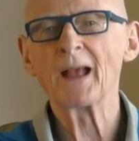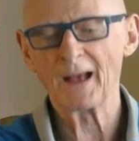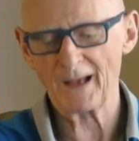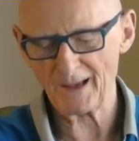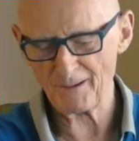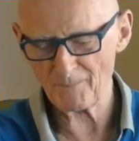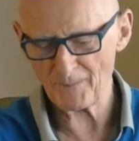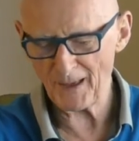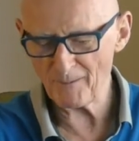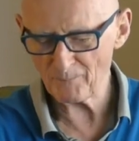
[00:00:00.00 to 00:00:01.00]
I'm
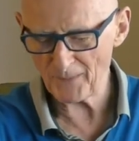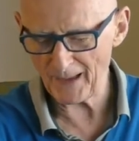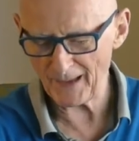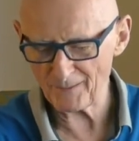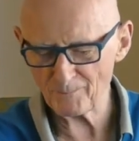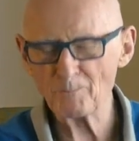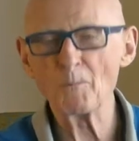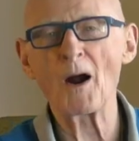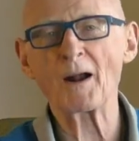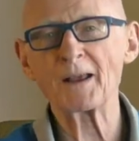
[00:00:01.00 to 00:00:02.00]

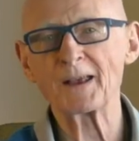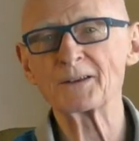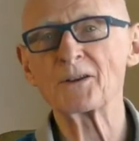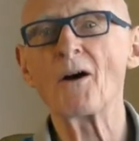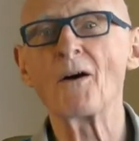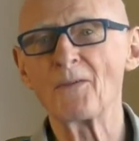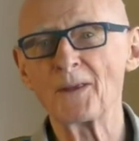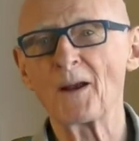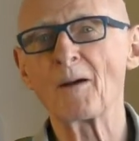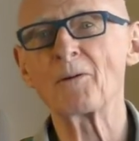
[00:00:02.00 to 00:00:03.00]
marking it on
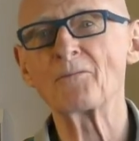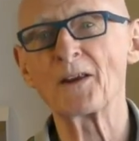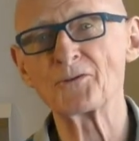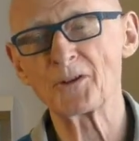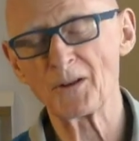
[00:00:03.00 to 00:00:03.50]
the upper ventricle